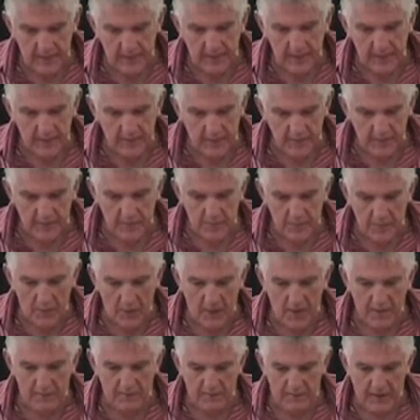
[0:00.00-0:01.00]
living
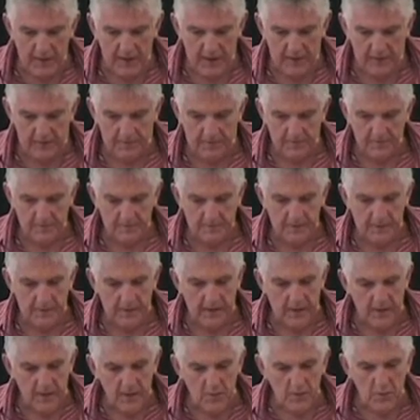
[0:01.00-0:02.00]
by faith.
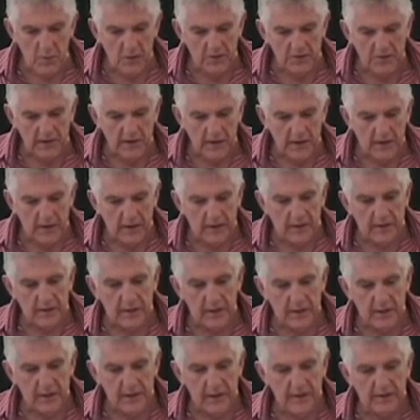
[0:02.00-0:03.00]
In other words,
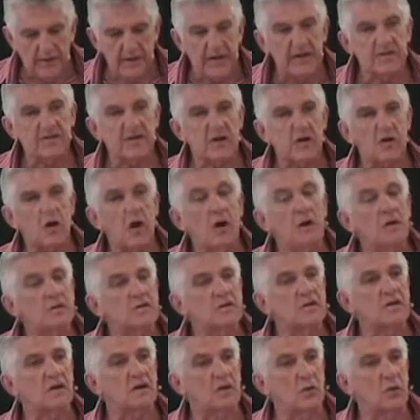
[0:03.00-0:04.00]
there's a
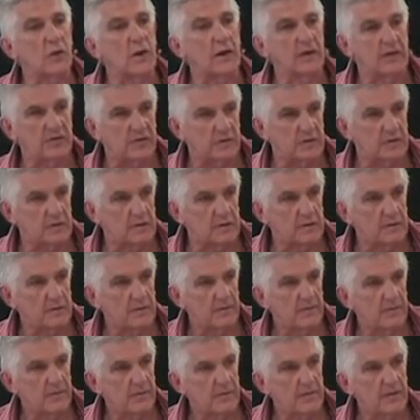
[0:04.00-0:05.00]
consequence.
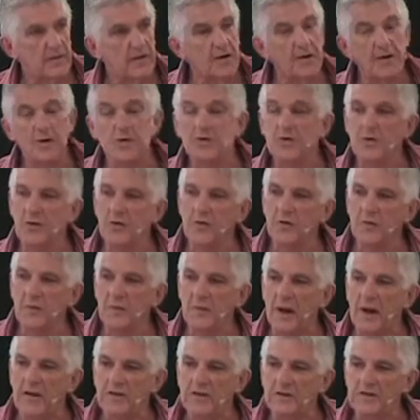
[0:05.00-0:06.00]
To whom
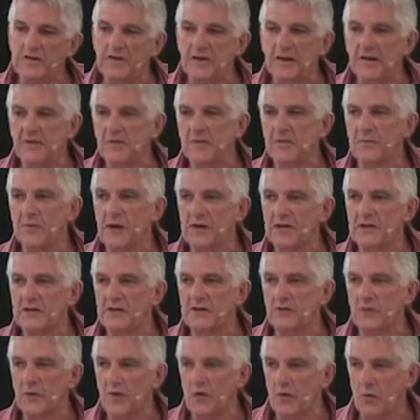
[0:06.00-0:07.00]
much is given, much
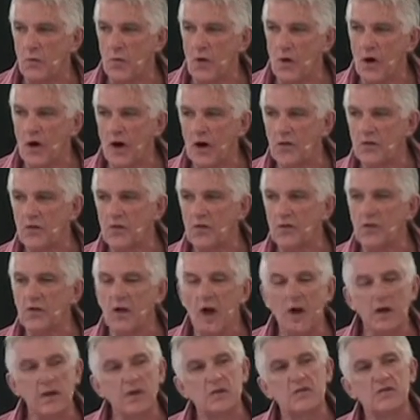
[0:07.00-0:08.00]
is required. The
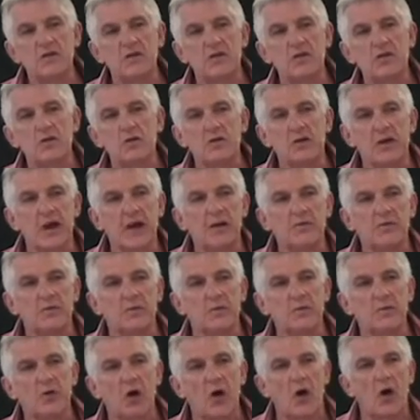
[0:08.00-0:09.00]
knowledge that you get
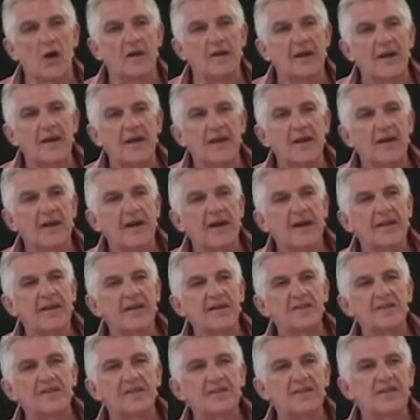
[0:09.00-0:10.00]
from God, and
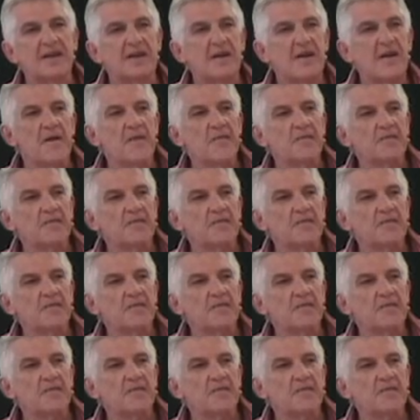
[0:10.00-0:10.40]
this is